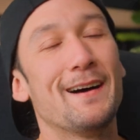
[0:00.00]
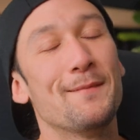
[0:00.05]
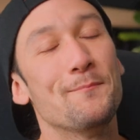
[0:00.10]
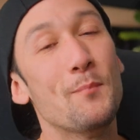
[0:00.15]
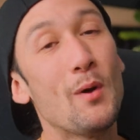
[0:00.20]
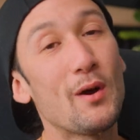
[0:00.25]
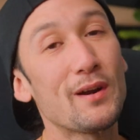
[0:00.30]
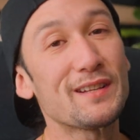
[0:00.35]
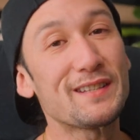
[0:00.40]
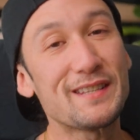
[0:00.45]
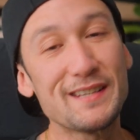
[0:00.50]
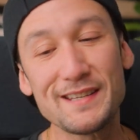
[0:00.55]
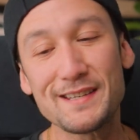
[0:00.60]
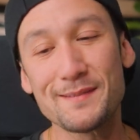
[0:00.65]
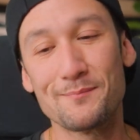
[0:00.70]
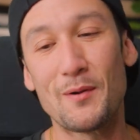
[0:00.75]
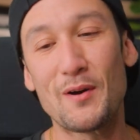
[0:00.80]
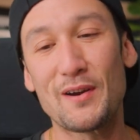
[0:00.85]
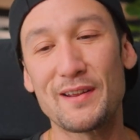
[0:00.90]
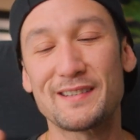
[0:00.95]

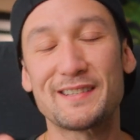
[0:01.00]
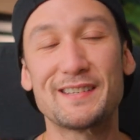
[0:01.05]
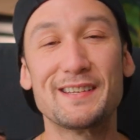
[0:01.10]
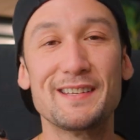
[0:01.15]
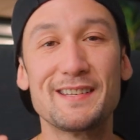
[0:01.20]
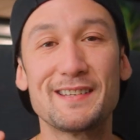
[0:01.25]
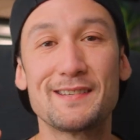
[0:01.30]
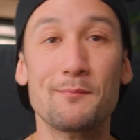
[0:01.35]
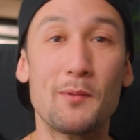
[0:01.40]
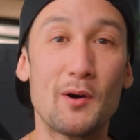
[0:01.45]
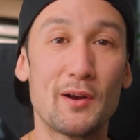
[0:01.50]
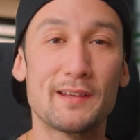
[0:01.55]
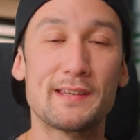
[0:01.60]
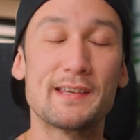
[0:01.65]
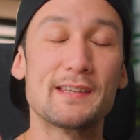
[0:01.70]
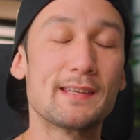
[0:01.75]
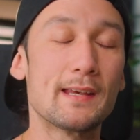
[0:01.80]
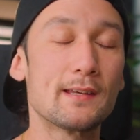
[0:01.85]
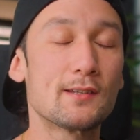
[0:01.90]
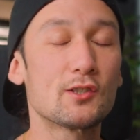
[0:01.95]
Monitors.
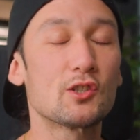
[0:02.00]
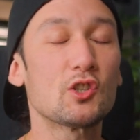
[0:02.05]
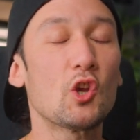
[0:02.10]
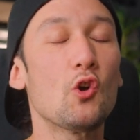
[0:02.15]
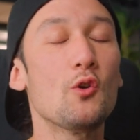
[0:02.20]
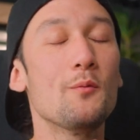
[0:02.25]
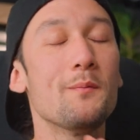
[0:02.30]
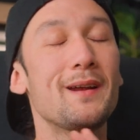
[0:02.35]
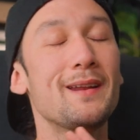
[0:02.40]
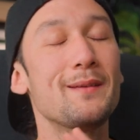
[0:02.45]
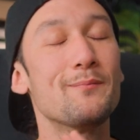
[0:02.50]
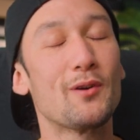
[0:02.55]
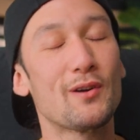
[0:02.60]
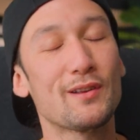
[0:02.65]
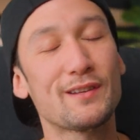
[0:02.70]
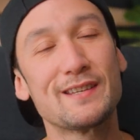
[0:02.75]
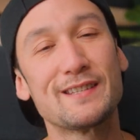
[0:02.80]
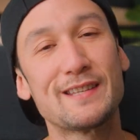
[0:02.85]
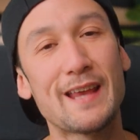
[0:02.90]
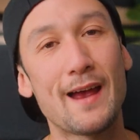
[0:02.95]
There's so many
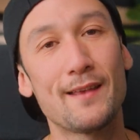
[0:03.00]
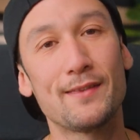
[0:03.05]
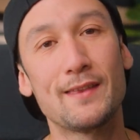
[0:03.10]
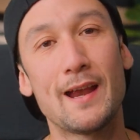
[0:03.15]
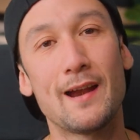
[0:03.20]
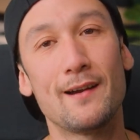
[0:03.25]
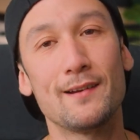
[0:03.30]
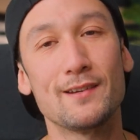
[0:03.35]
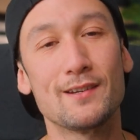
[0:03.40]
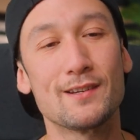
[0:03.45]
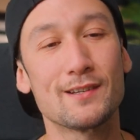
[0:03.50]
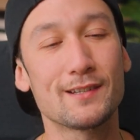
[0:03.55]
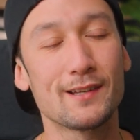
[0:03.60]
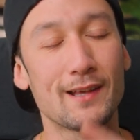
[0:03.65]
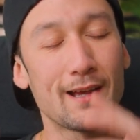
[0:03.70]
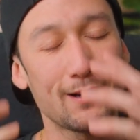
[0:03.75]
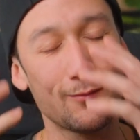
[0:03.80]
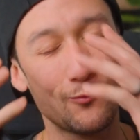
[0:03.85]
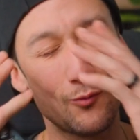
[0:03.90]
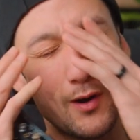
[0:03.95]
monitors out there and you're just
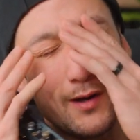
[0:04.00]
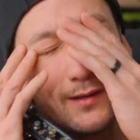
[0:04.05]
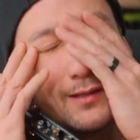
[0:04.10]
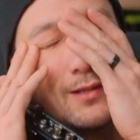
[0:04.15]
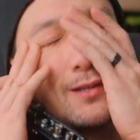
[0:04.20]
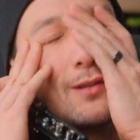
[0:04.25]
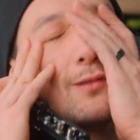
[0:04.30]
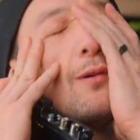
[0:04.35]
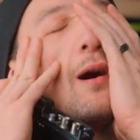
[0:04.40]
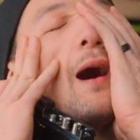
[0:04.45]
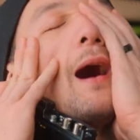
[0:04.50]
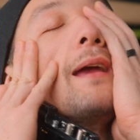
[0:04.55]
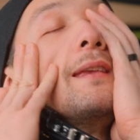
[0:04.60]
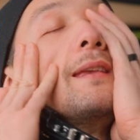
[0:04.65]
like, what do I